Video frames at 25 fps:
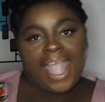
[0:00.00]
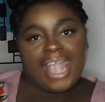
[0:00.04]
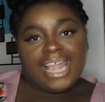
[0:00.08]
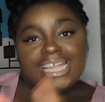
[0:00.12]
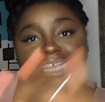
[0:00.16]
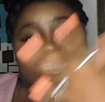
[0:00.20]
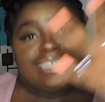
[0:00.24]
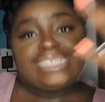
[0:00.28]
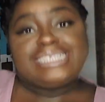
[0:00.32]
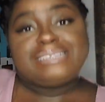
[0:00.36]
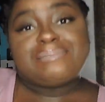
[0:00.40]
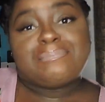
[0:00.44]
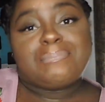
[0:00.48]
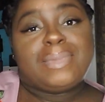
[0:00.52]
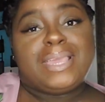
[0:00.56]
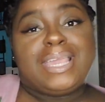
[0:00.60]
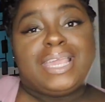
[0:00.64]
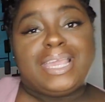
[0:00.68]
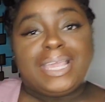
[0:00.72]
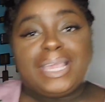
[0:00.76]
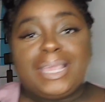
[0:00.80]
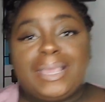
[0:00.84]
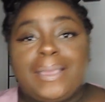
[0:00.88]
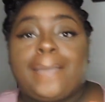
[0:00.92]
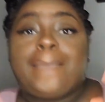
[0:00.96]
It's
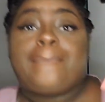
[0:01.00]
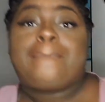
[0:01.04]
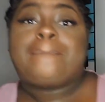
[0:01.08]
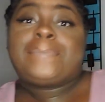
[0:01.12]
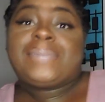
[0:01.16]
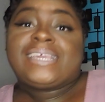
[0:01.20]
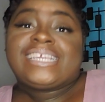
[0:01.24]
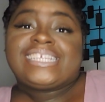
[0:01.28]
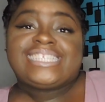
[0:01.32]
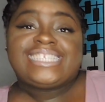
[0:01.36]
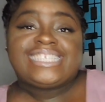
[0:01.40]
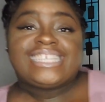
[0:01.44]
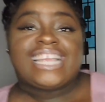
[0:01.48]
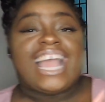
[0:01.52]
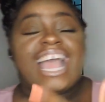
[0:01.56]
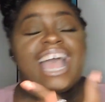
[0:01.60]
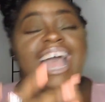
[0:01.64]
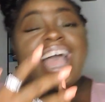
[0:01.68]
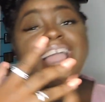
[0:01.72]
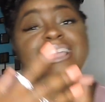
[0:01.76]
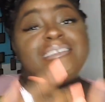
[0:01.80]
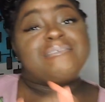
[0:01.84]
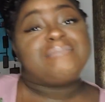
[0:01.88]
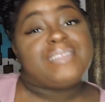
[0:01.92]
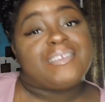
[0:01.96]
me, bitch.
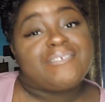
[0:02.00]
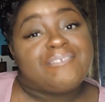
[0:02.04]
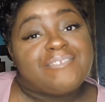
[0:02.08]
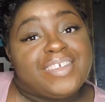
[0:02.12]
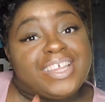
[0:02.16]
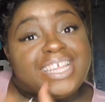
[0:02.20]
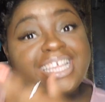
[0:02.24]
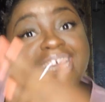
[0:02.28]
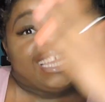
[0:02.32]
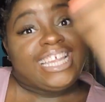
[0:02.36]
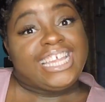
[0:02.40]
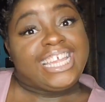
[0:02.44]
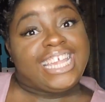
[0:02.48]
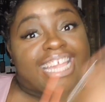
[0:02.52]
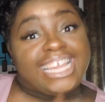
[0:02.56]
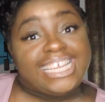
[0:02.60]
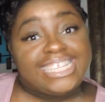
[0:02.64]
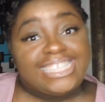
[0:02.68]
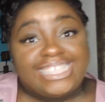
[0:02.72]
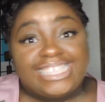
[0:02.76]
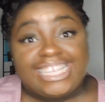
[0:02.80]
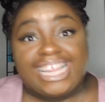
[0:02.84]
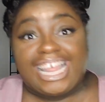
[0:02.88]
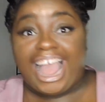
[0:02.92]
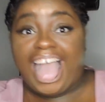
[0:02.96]
I'm the fucking
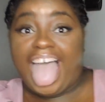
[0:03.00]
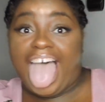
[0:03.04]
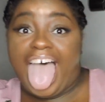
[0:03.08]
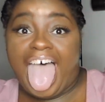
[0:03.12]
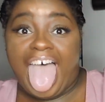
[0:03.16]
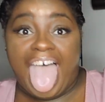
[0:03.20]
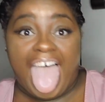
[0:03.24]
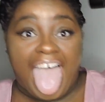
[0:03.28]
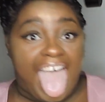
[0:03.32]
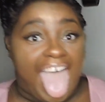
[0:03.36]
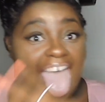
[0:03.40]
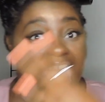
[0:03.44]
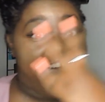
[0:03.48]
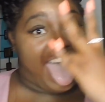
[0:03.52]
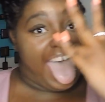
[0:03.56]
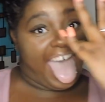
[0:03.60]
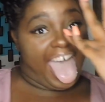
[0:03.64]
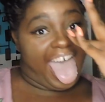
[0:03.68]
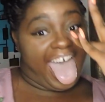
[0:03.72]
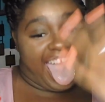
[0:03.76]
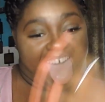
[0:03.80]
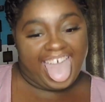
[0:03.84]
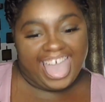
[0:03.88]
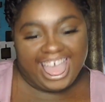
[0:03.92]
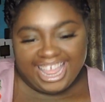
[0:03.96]
guest.
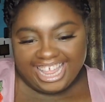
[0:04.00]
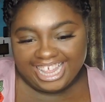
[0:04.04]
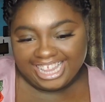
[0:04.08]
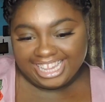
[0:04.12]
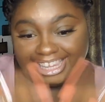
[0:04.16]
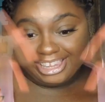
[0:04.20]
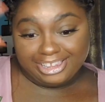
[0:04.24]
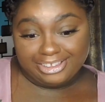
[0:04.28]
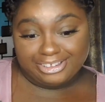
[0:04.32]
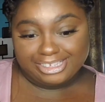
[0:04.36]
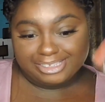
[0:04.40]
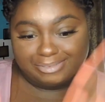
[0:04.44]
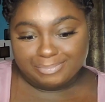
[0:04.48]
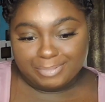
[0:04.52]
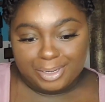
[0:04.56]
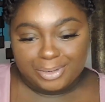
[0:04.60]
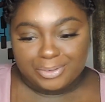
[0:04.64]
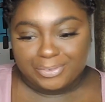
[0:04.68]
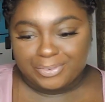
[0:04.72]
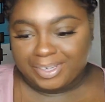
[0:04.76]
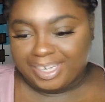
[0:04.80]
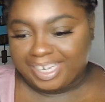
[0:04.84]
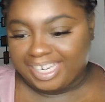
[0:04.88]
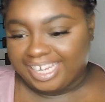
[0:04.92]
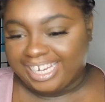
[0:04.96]
Lost my
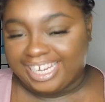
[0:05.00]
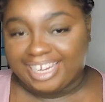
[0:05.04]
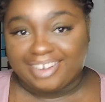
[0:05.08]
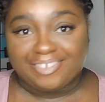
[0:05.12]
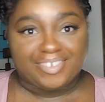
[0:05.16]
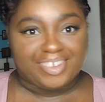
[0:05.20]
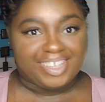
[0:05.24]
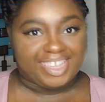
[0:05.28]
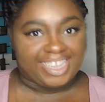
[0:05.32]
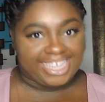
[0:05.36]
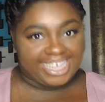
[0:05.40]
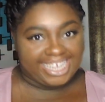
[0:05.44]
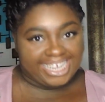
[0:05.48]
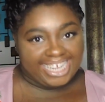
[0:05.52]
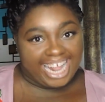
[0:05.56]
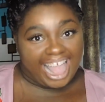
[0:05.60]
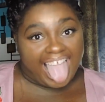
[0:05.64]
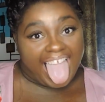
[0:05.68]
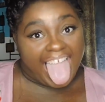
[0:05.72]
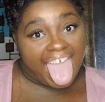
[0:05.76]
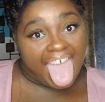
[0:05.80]
ring and everything.